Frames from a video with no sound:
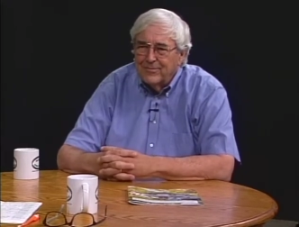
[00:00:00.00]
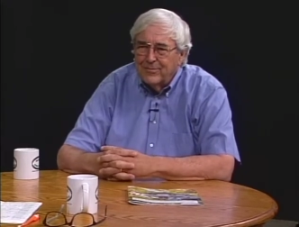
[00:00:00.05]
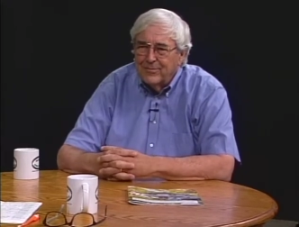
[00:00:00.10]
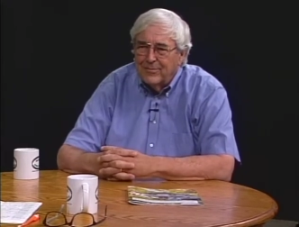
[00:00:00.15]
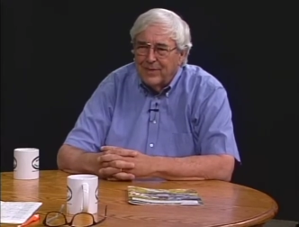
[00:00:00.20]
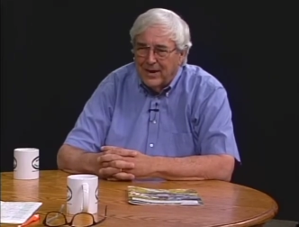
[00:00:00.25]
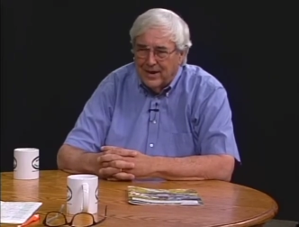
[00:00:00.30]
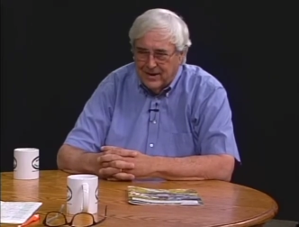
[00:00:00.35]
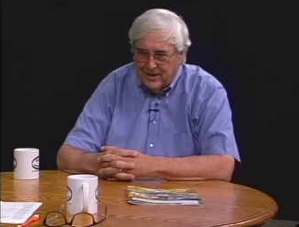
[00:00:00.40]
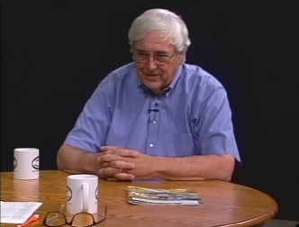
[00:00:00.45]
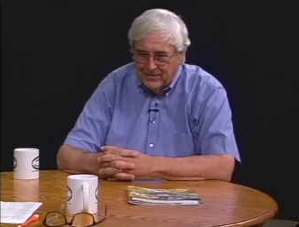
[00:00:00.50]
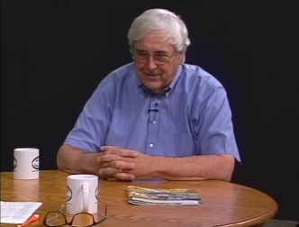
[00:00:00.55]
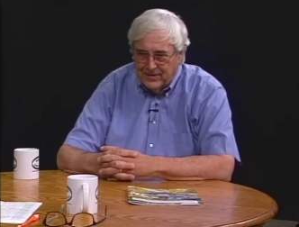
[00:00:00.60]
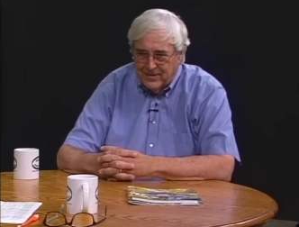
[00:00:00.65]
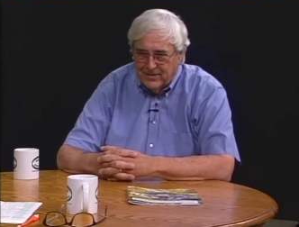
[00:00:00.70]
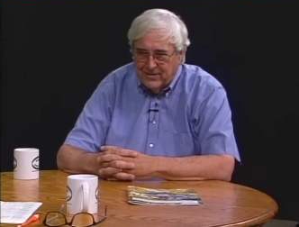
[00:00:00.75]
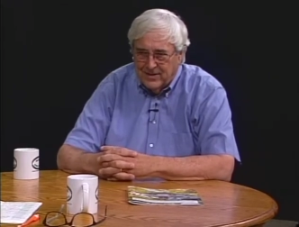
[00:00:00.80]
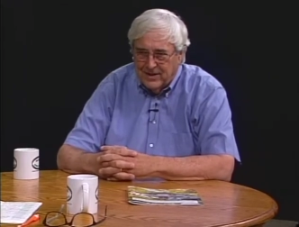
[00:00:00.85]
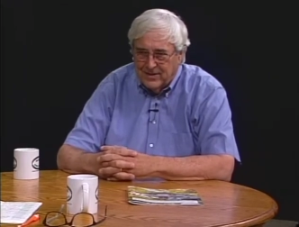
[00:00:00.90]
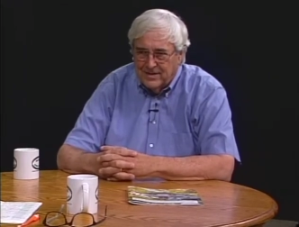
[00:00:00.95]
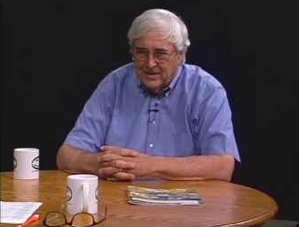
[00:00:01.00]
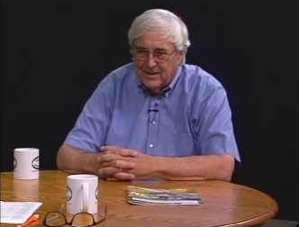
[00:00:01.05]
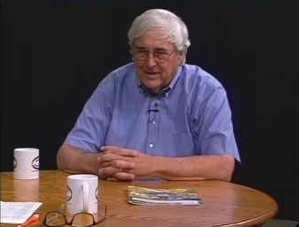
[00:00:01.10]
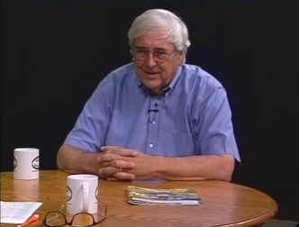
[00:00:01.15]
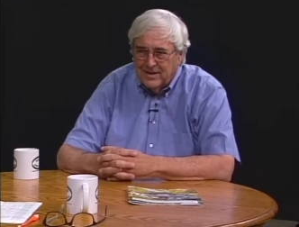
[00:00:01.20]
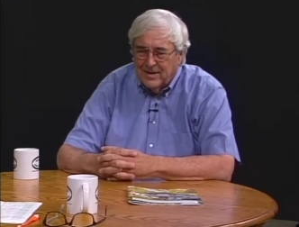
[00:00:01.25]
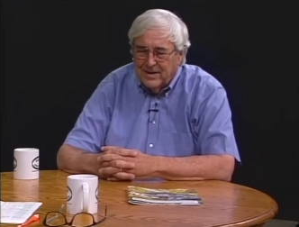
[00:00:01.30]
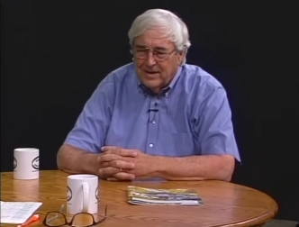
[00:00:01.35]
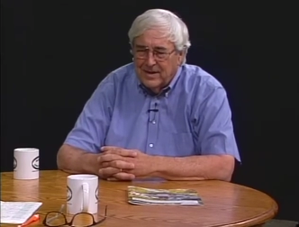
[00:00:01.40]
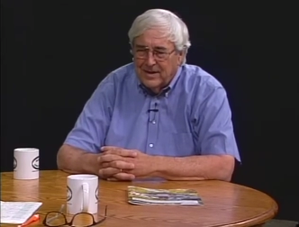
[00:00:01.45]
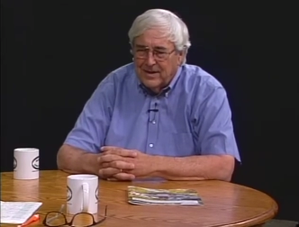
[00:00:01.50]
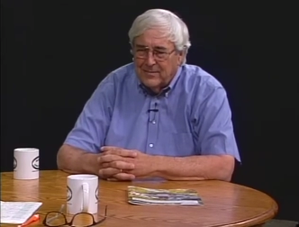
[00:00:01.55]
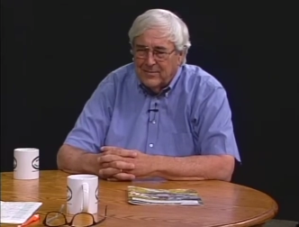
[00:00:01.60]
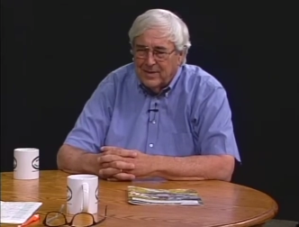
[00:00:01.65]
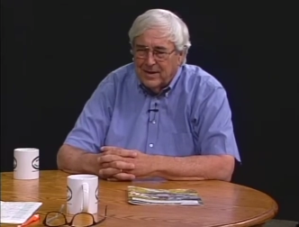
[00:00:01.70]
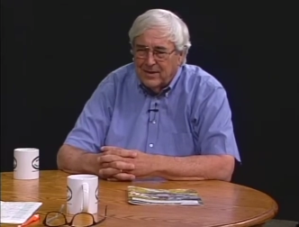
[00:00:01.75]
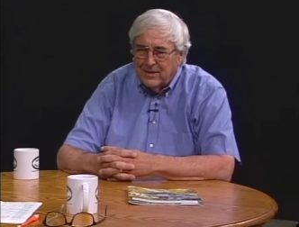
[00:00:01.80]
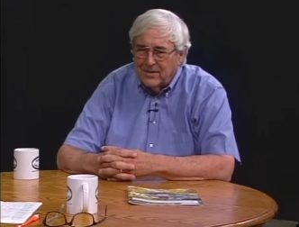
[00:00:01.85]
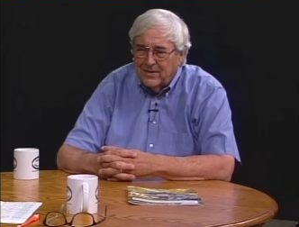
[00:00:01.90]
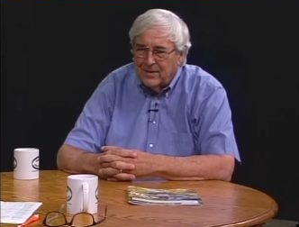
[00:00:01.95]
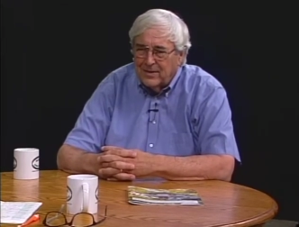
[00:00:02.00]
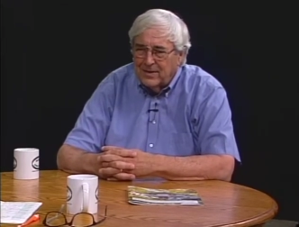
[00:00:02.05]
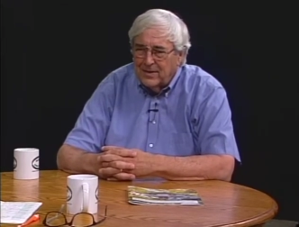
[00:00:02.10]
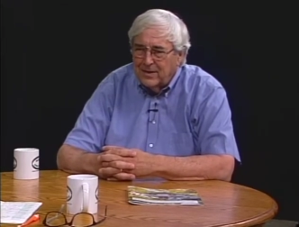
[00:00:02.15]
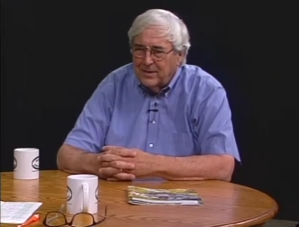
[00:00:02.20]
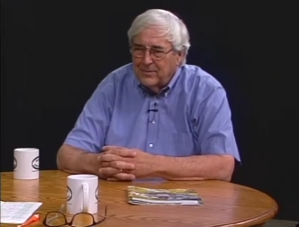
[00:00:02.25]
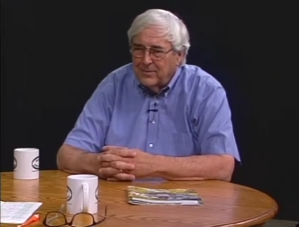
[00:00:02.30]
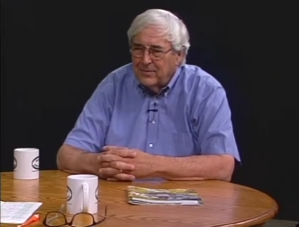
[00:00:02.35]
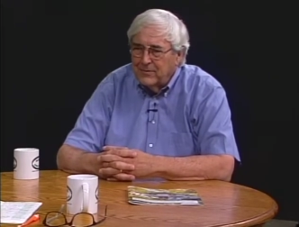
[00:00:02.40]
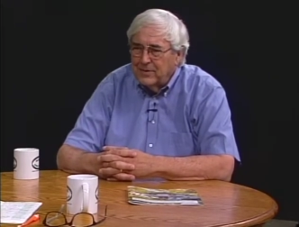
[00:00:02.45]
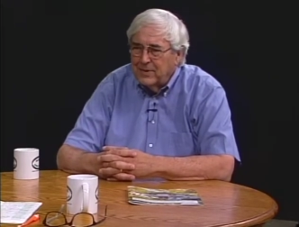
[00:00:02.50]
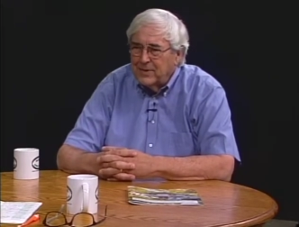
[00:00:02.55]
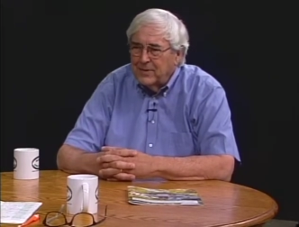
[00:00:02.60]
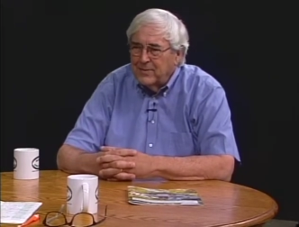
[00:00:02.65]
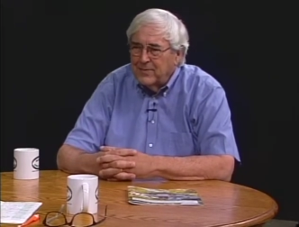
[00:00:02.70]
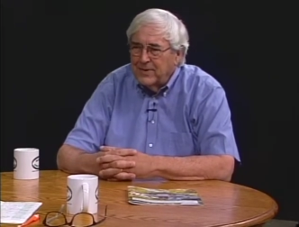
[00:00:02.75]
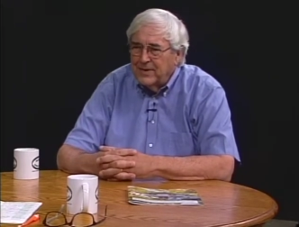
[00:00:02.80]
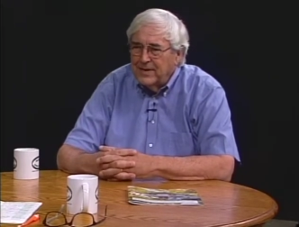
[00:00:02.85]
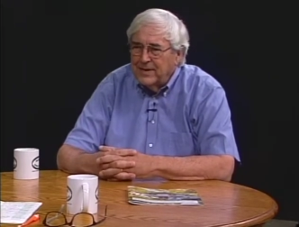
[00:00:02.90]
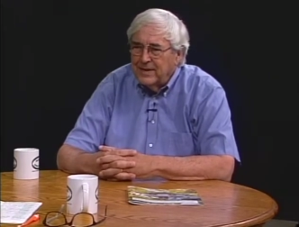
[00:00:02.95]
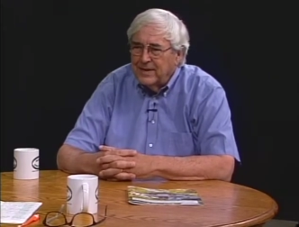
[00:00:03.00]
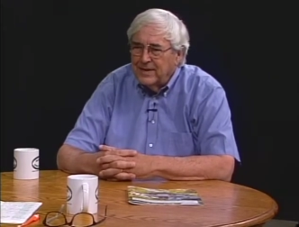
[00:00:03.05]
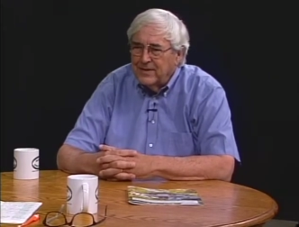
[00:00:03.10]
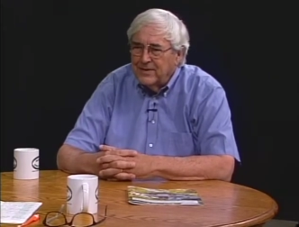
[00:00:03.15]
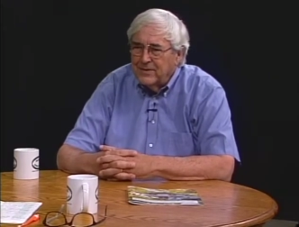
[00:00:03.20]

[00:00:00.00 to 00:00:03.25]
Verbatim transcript: Biography, correct. And by looking it up in Wikipedia,